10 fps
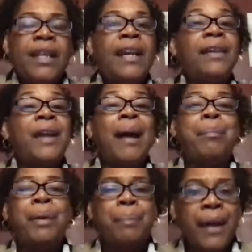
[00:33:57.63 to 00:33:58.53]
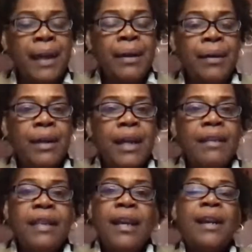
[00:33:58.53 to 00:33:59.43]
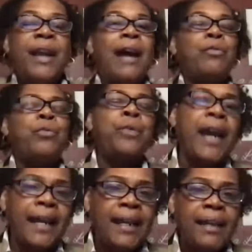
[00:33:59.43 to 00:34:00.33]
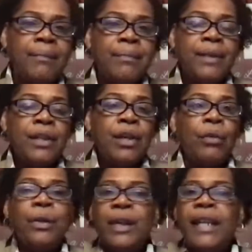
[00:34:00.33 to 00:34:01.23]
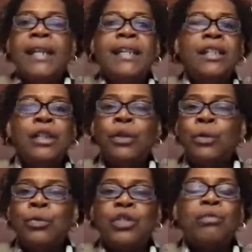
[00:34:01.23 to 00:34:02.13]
that are not prepared, that are not ready. You know, any little